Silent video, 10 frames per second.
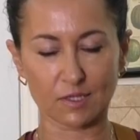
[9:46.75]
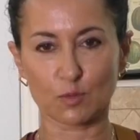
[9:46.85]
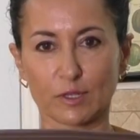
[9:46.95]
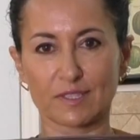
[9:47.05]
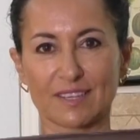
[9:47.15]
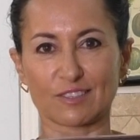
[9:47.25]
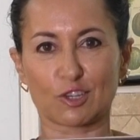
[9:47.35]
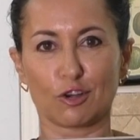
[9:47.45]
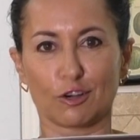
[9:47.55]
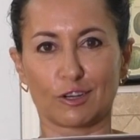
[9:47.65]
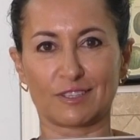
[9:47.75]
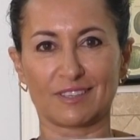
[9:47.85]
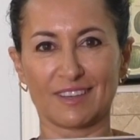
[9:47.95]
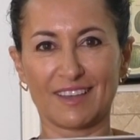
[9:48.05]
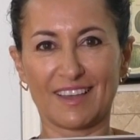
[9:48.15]
This one says cooked,
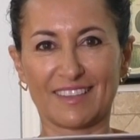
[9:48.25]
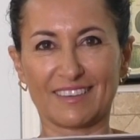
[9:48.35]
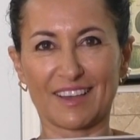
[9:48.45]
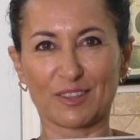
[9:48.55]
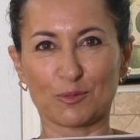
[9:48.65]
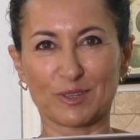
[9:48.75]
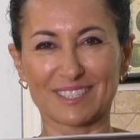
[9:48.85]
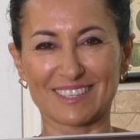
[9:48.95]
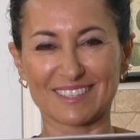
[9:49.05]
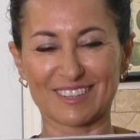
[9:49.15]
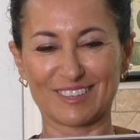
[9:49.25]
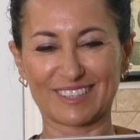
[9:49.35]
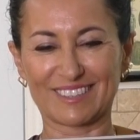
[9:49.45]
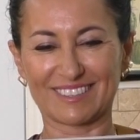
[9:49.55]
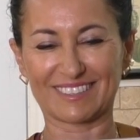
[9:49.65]
and the other one says
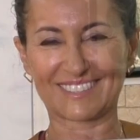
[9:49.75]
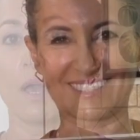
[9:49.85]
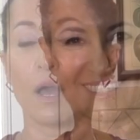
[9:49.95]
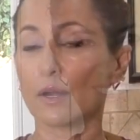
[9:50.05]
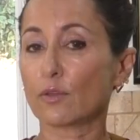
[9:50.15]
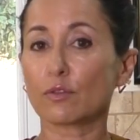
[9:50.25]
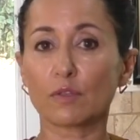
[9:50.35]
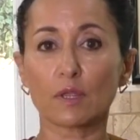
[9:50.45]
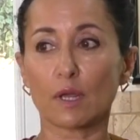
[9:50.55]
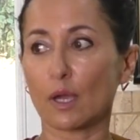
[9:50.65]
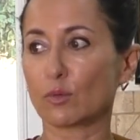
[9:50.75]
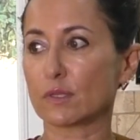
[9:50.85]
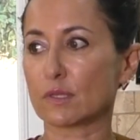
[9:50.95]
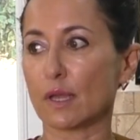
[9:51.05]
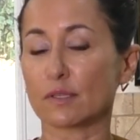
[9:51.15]
uncooked. Another thing that I
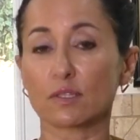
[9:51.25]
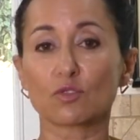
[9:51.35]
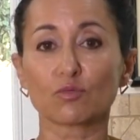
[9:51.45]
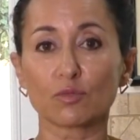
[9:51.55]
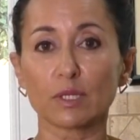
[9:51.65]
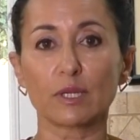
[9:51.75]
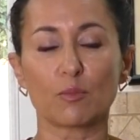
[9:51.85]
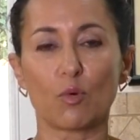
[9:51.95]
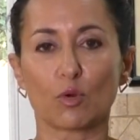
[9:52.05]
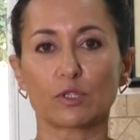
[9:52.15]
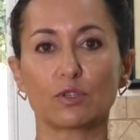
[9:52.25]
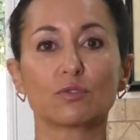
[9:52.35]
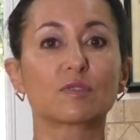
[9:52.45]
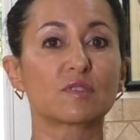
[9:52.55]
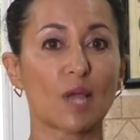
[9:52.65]
would say is it's really important to
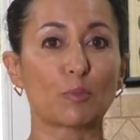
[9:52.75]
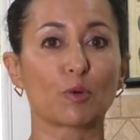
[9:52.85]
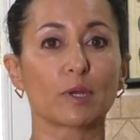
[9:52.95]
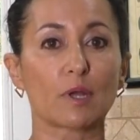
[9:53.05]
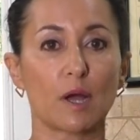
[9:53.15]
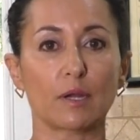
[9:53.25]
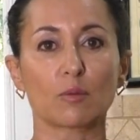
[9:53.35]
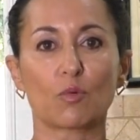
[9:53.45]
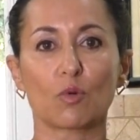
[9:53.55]
use separate cutting